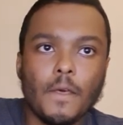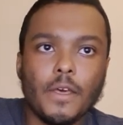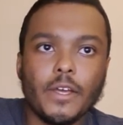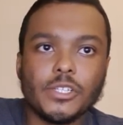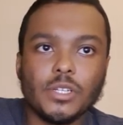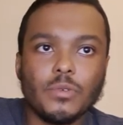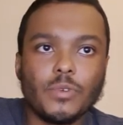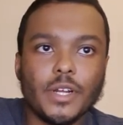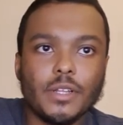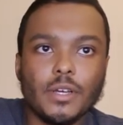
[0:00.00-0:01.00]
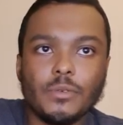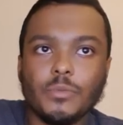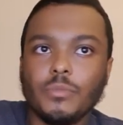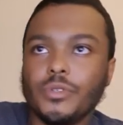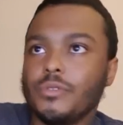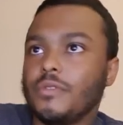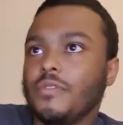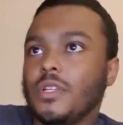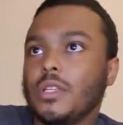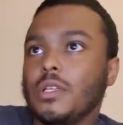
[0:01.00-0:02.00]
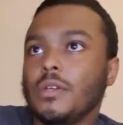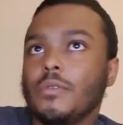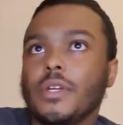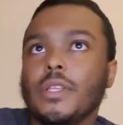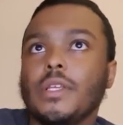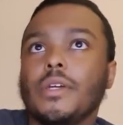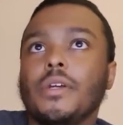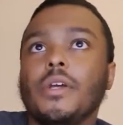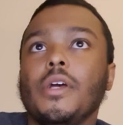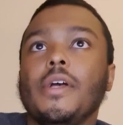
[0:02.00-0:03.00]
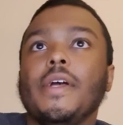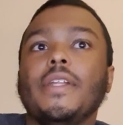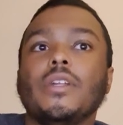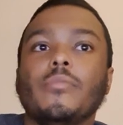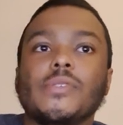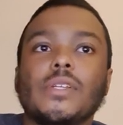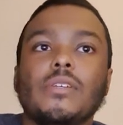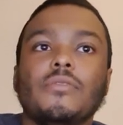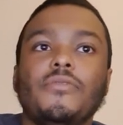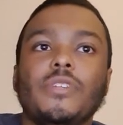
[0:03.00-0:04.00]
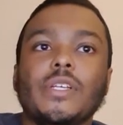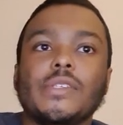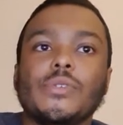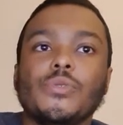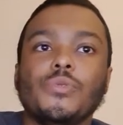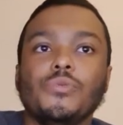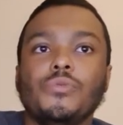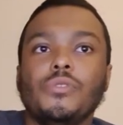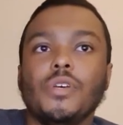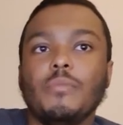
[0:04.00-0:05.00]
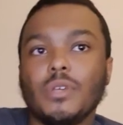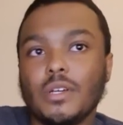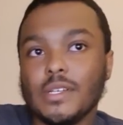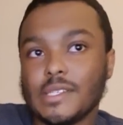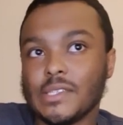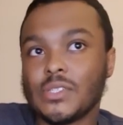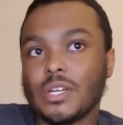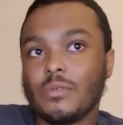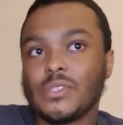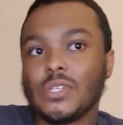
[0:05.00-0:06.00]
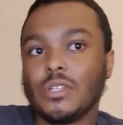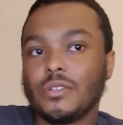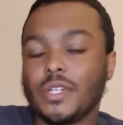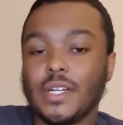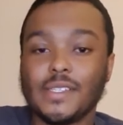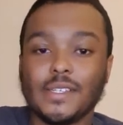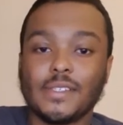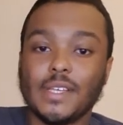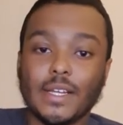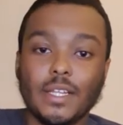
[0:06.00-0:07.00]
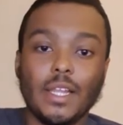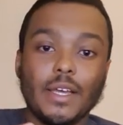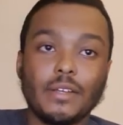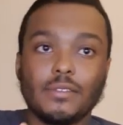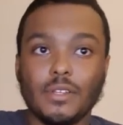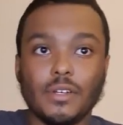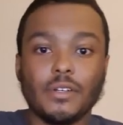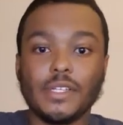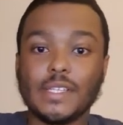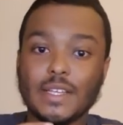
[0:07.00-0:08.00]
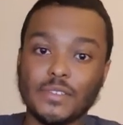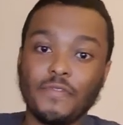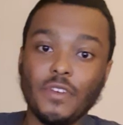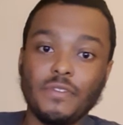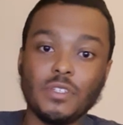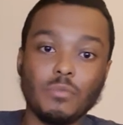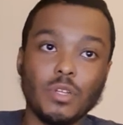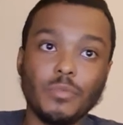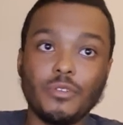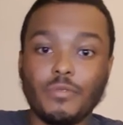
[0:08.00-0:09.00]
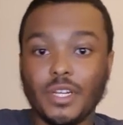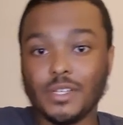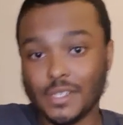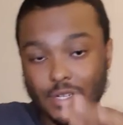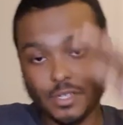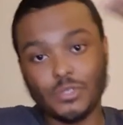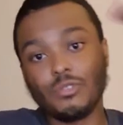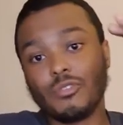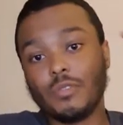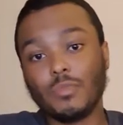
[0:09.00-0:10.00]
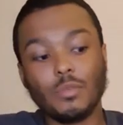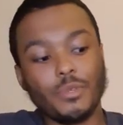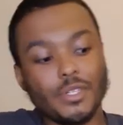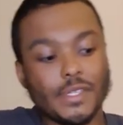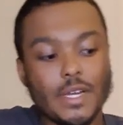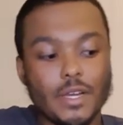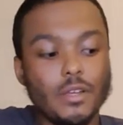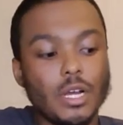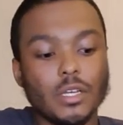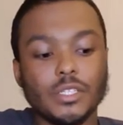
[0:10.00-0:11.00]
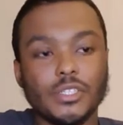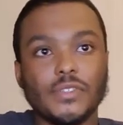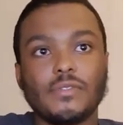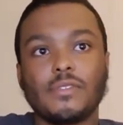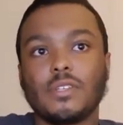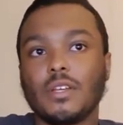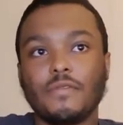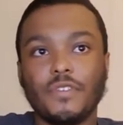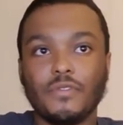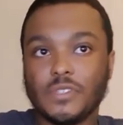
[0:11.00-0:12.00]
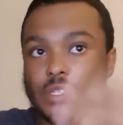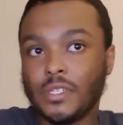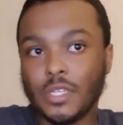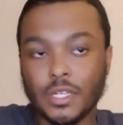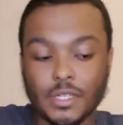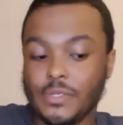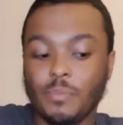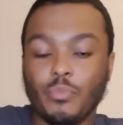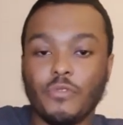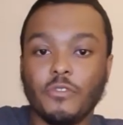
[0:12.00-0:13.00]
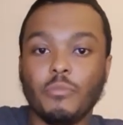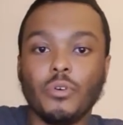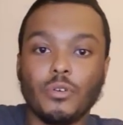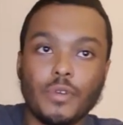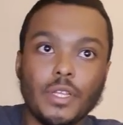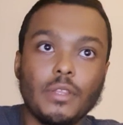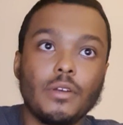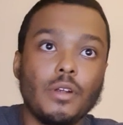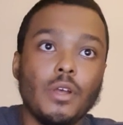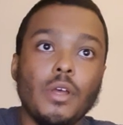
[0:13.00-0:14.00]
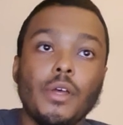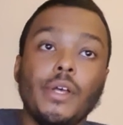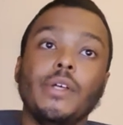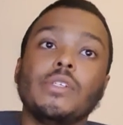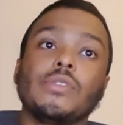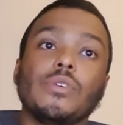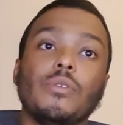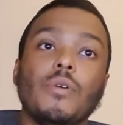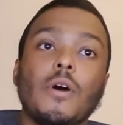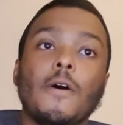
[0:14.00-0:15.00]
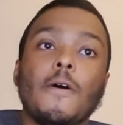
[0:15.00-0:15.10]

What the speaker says: Actually right down the middle of that thing right there. And then I'm gonna select the fillet tool, and because this is now a cylinder that is exactly like it has a 15 millimeter radius and it is 13 millimeters high, I can just select 15 and it is a perfect ball right there. So